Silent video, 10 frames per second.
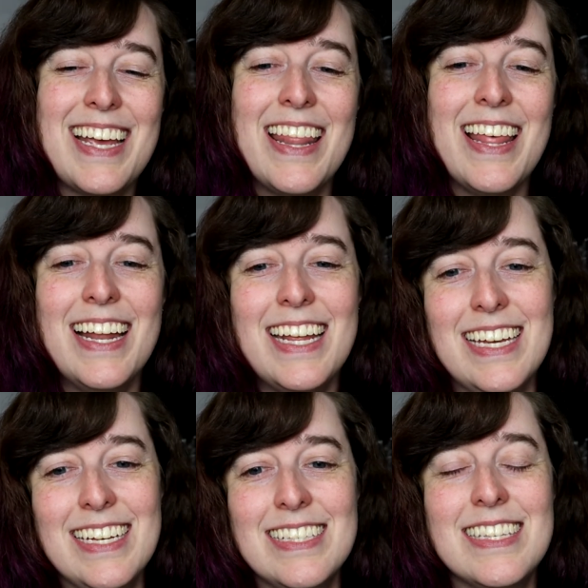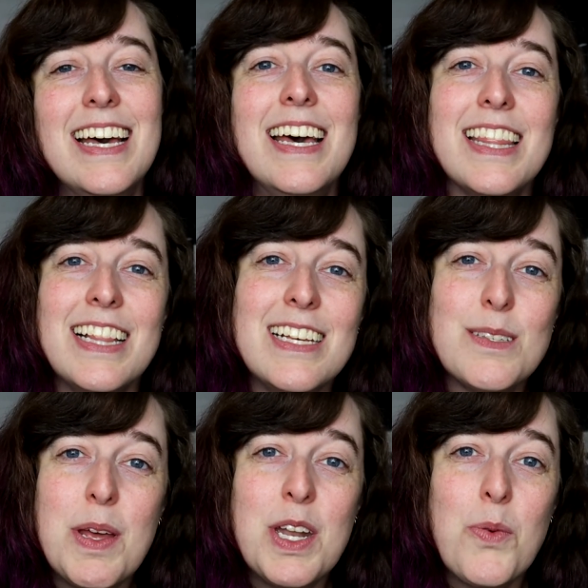and that is The
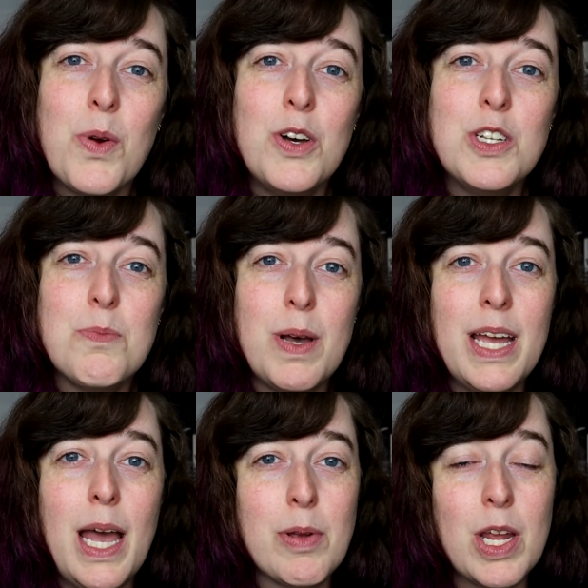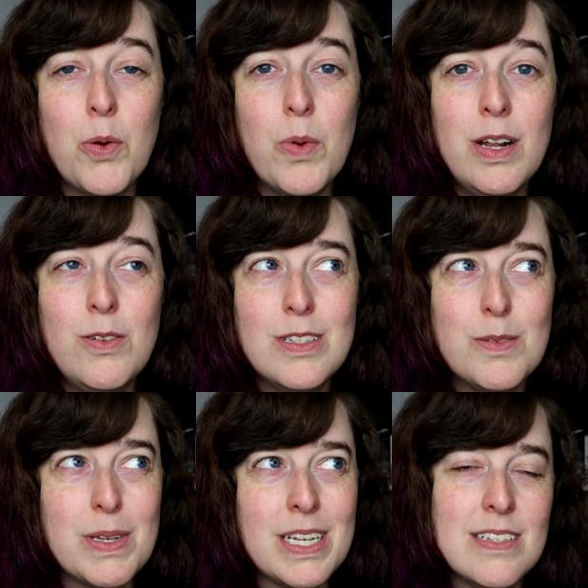Last Man in the World by Abigail Reynolds,
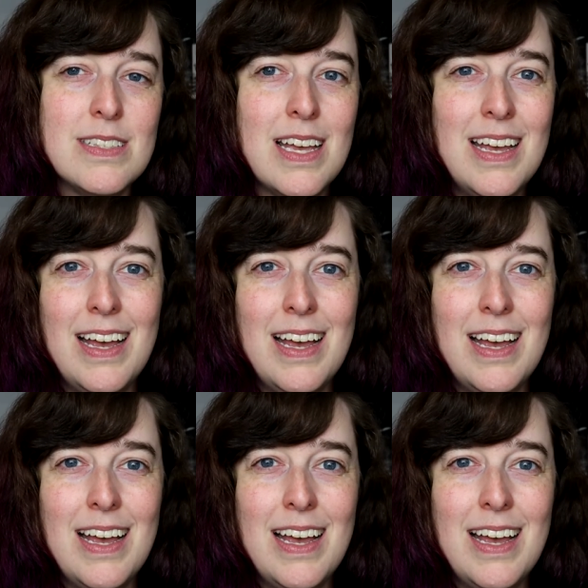because